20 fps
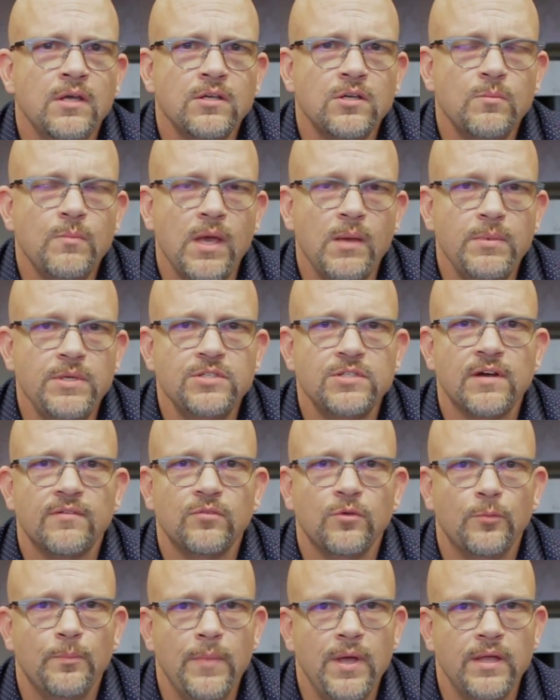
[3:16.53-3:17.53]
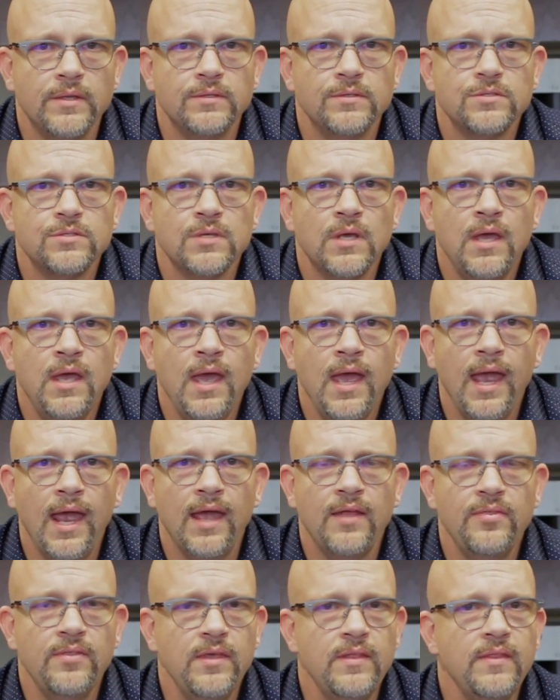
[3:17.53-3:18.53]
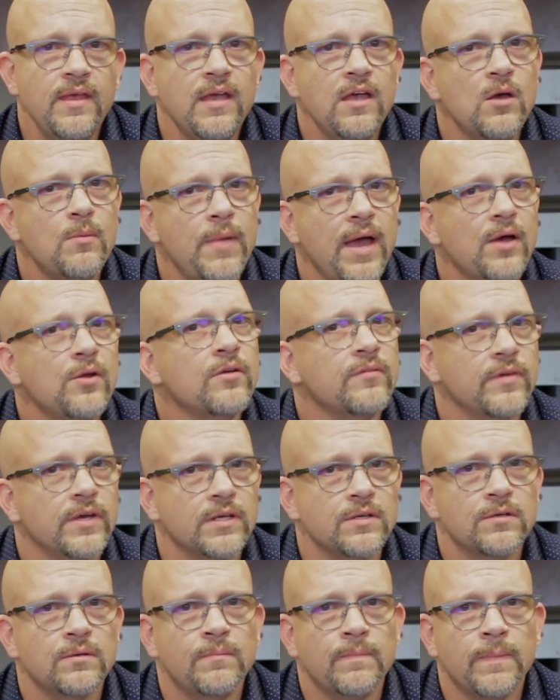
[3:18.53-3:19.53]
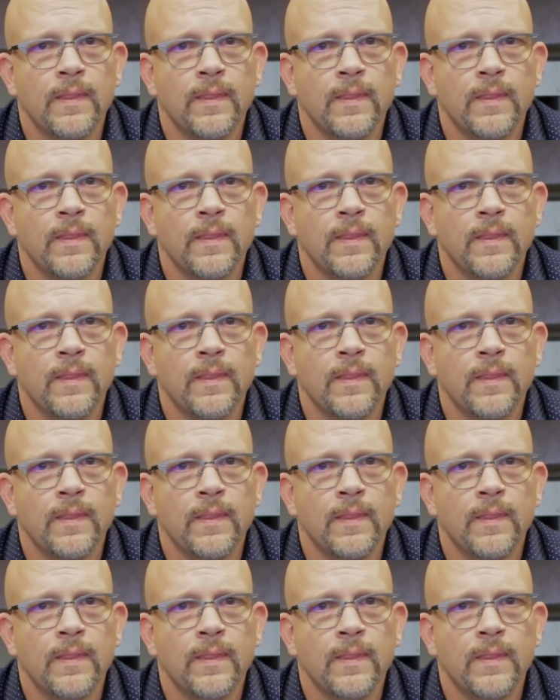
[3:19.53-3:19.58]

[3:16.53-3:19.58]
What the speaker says: to maybe several months, and then they come out of it.